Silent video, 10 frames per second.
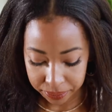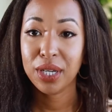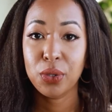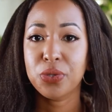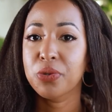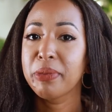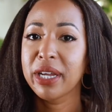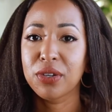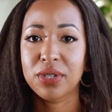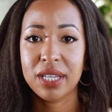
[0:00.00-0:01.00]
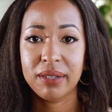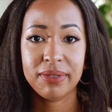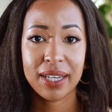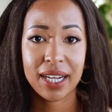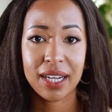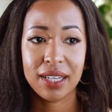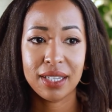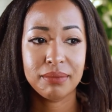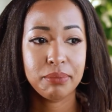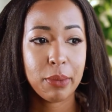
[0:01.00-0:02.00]
You can also make yourself like
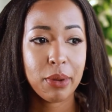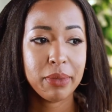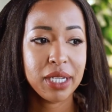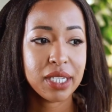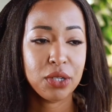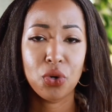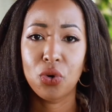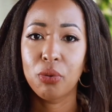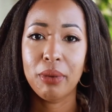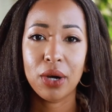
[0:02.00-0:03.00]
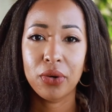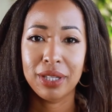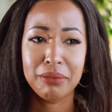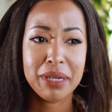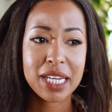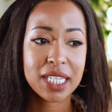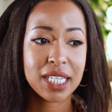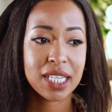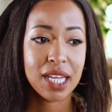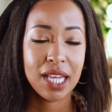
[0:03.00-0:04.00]
a peppermint and jojoba oil
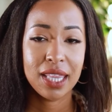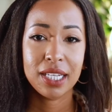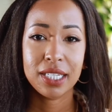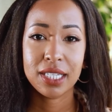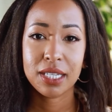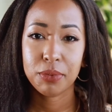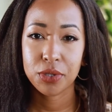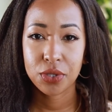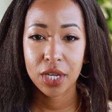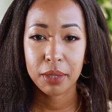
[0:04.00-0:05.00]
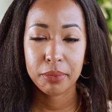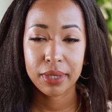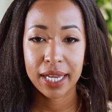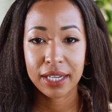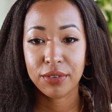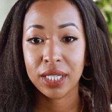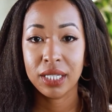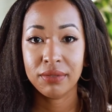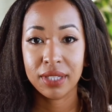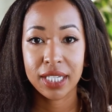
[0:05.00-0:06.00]
mix that is supposed to help like
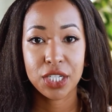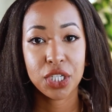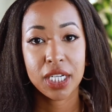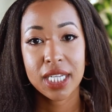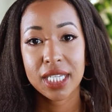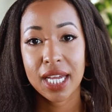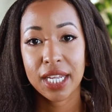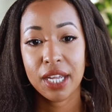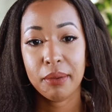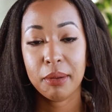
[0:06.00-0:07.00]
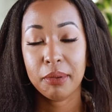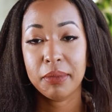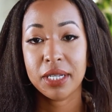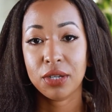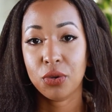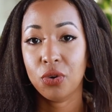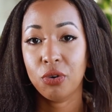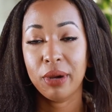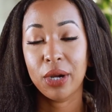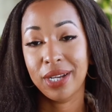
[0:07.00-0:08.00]
relieve the itchiness. I hear peppermint and
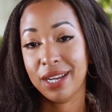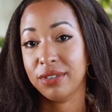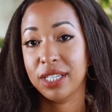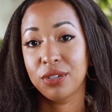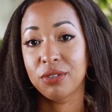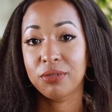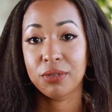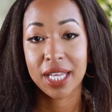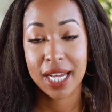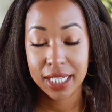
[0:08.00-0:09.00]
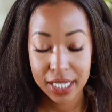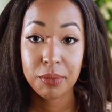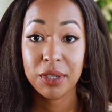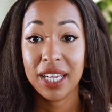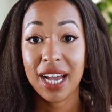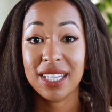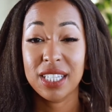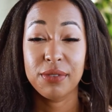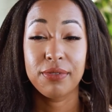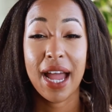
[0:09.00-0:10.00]
jojoba oil are really good for that. Somebody
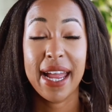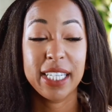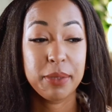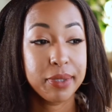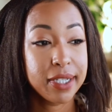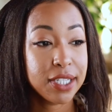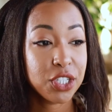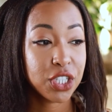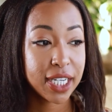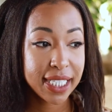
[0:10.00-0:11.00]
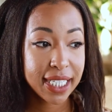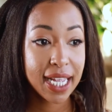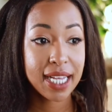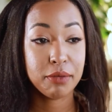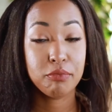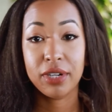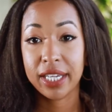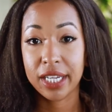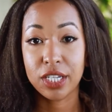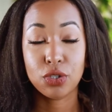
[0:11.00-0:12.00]
asked if I experience shedding and
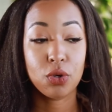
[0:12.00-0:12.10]
breakage.